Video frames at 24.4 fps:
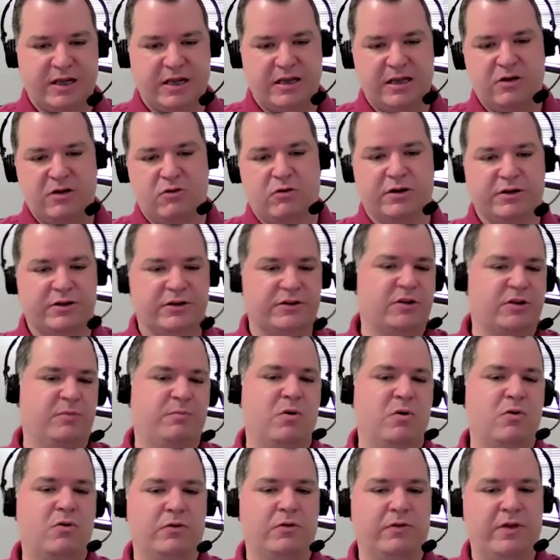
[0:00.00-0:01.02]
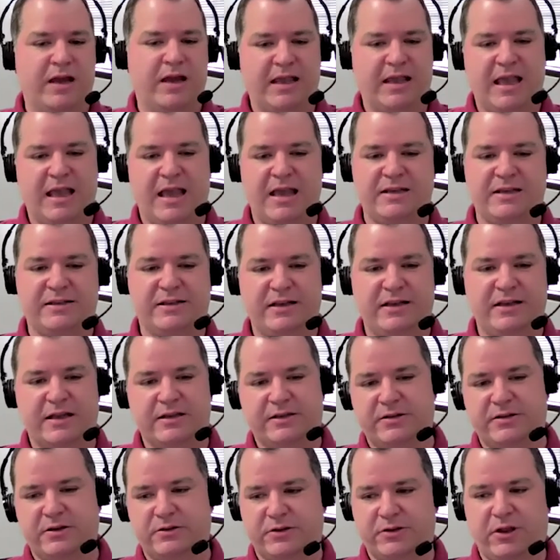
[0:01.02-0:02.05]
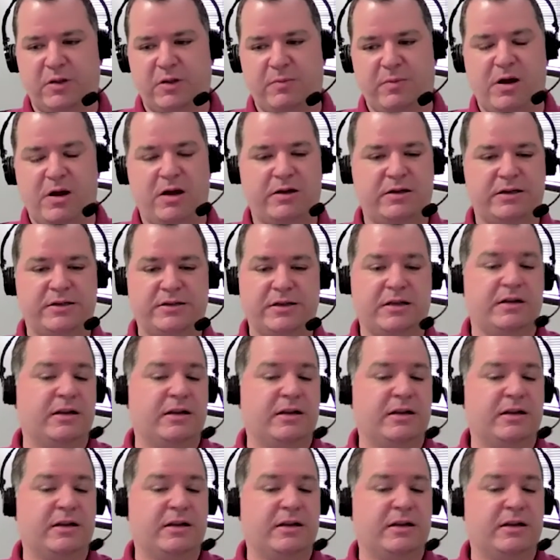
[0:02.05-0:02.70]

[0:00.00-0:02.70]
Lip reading: in order to support their case against those third parties.